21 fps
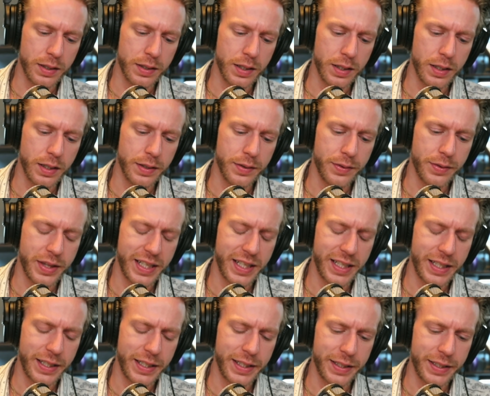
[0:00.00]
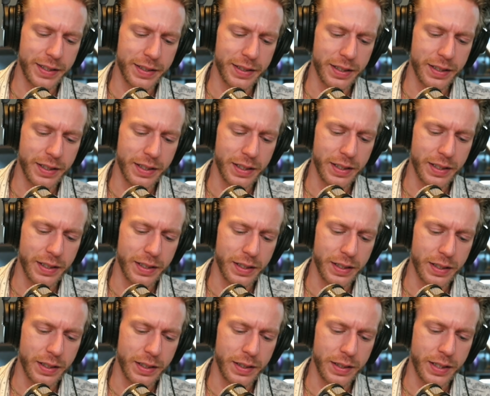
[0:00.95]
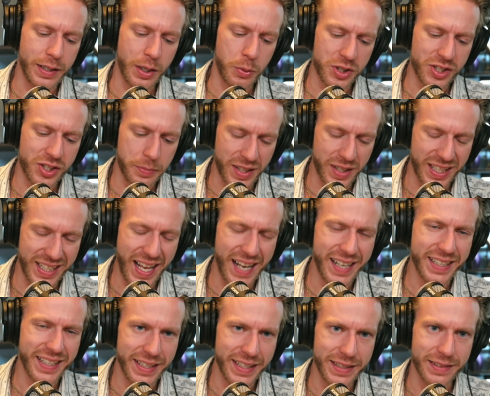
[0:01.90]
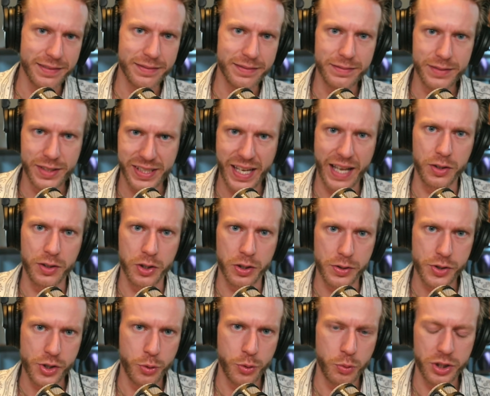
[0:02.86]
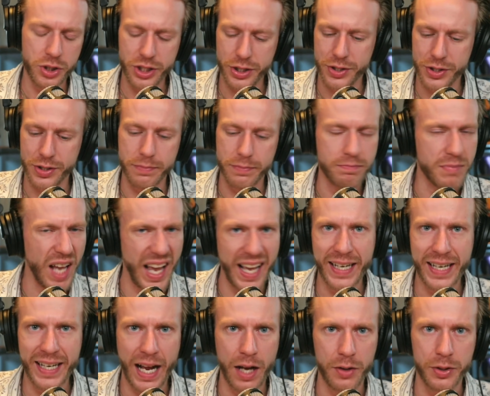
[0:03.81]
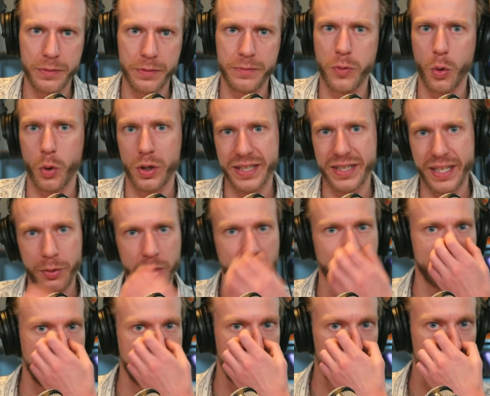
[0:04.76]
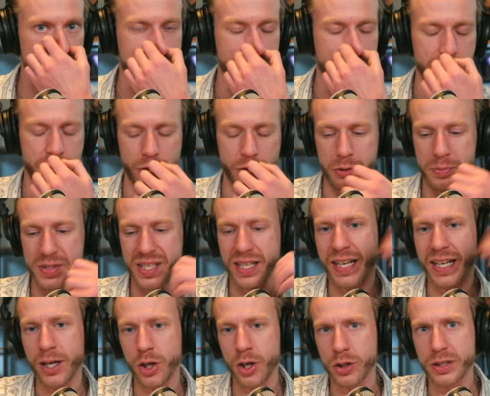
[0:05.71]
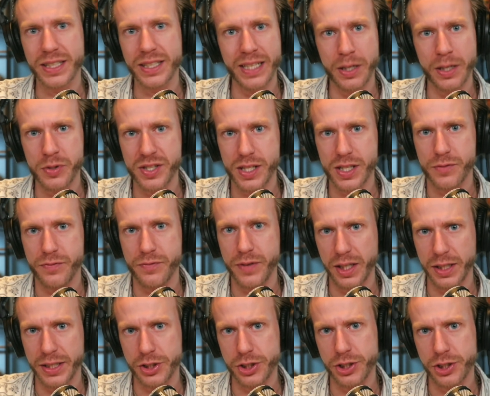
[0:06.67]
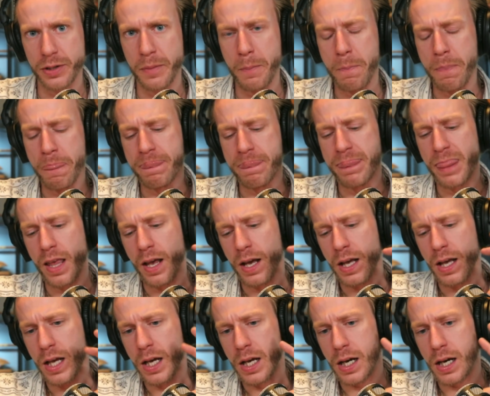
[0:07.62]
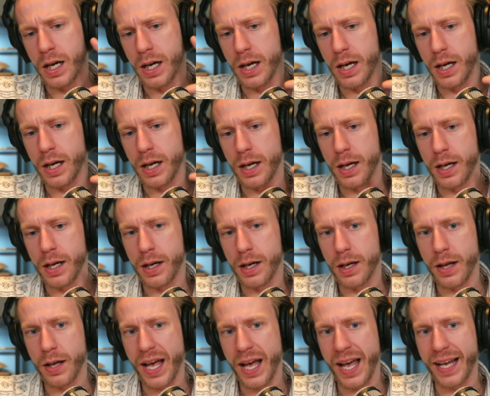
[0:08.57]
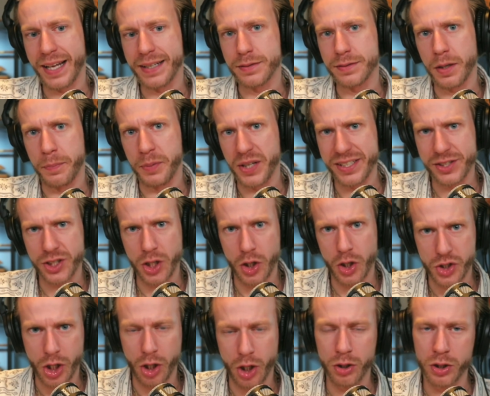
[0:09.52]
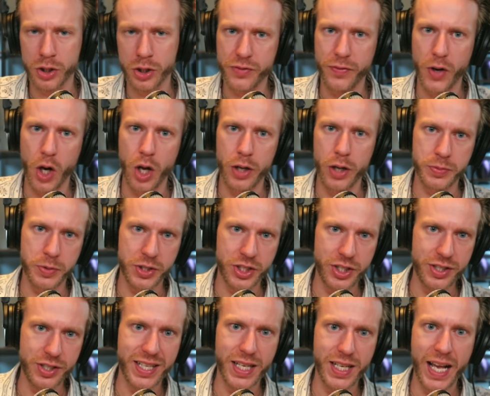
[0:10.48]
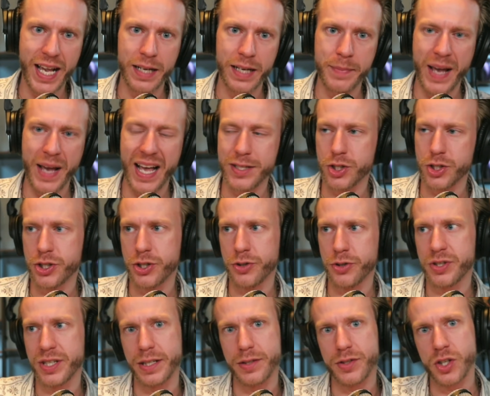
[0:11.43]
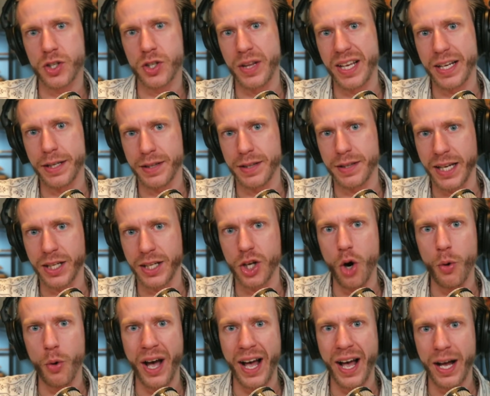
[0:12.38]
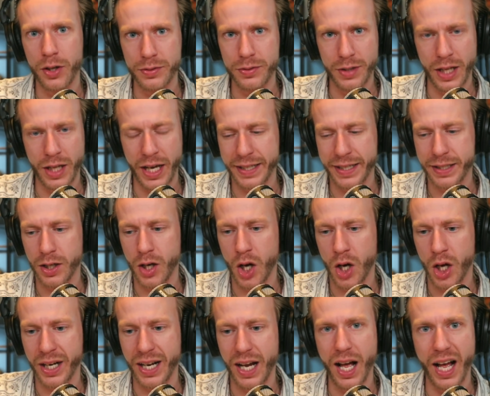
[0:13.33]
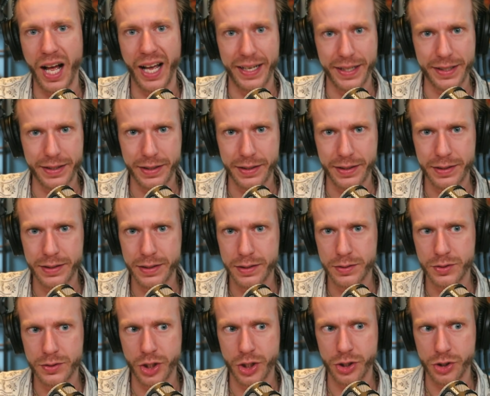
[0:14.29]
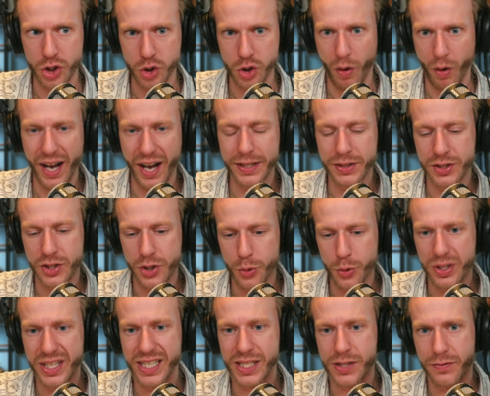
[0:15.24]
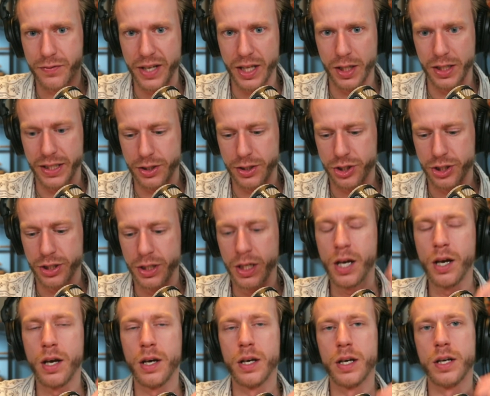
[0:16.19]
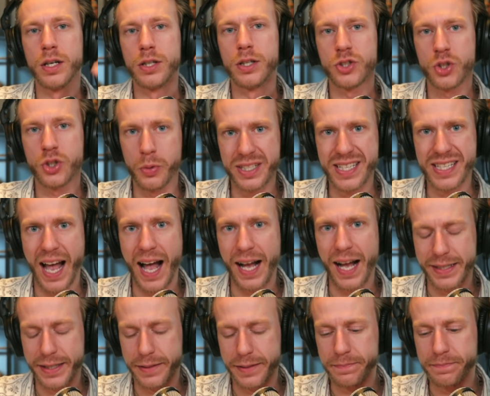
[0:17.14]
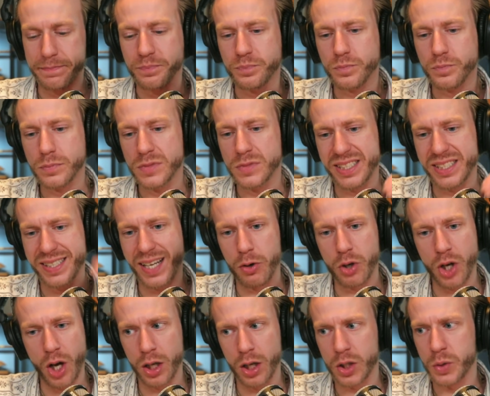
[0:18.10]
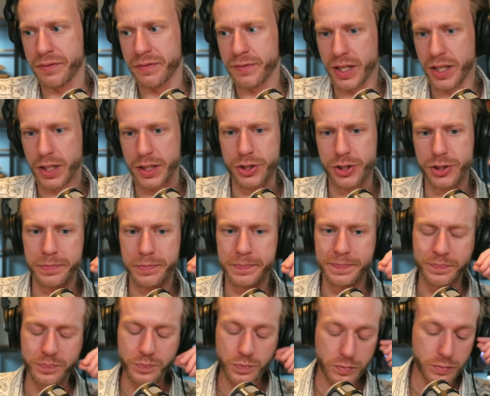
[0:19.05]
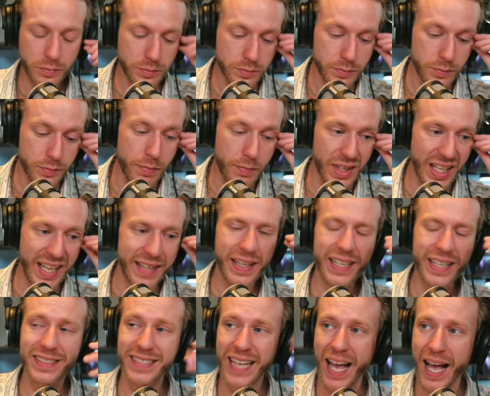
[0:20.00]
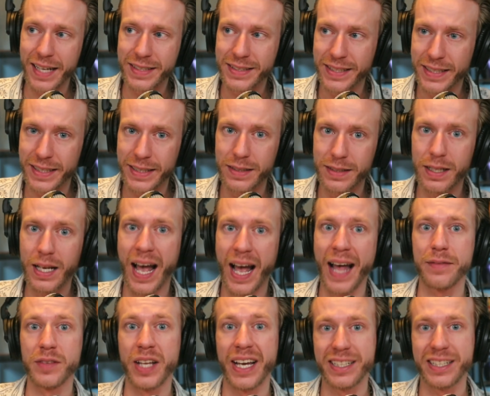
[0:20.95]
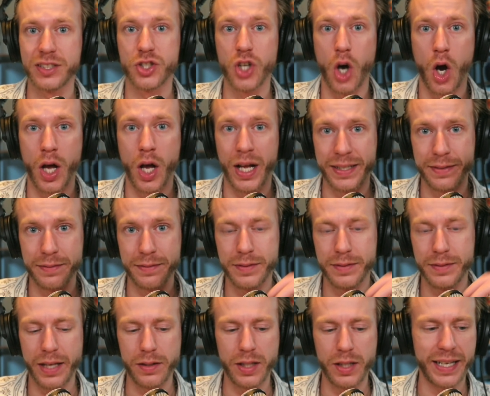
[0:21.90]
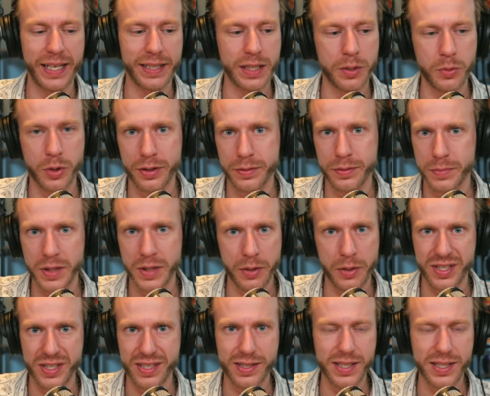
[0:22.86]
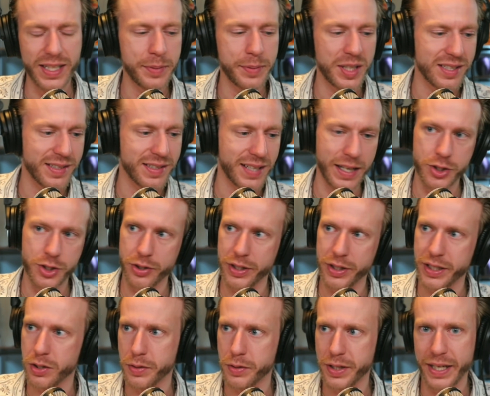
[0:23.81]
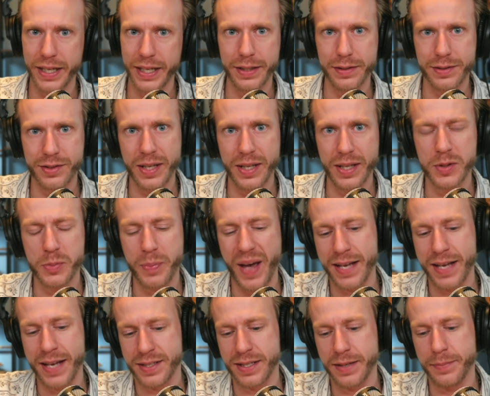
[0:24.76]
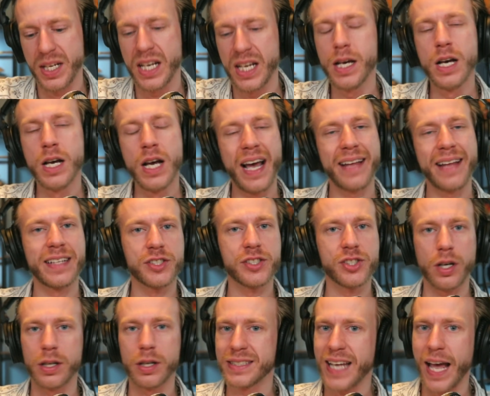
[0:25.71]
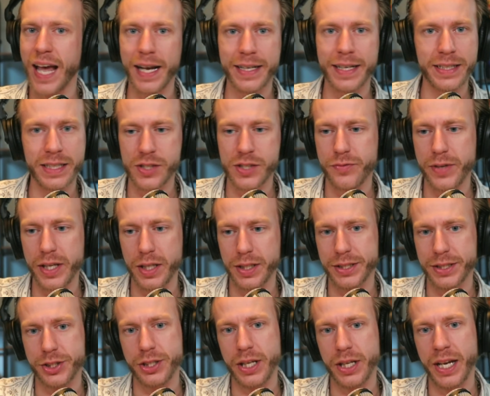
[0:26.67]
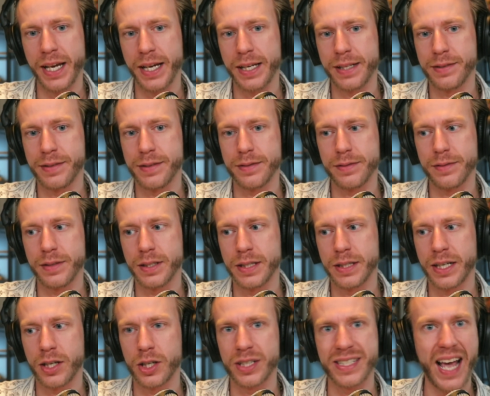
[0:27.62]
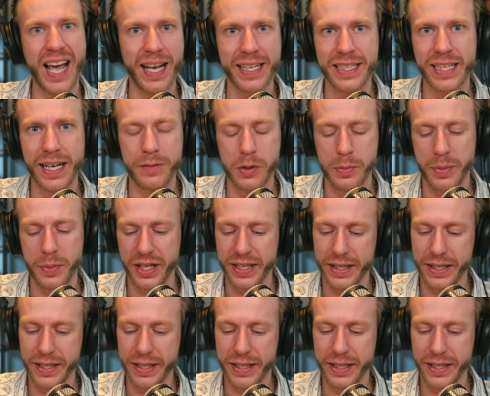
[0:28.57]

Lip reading: there were some Connecticut settlers who were just hanging out in a fort. They were like garrison troops, and they heard that there was this village at a place called Turner's Falls, which is today in Massachusetts. So they go out on a hike to trek to this village to attack it, this Algonquin village. And they attacked it at dawn. There was a sleeping sentry, or they slipped past him, and they started attacking this village, and they're attacking everybody.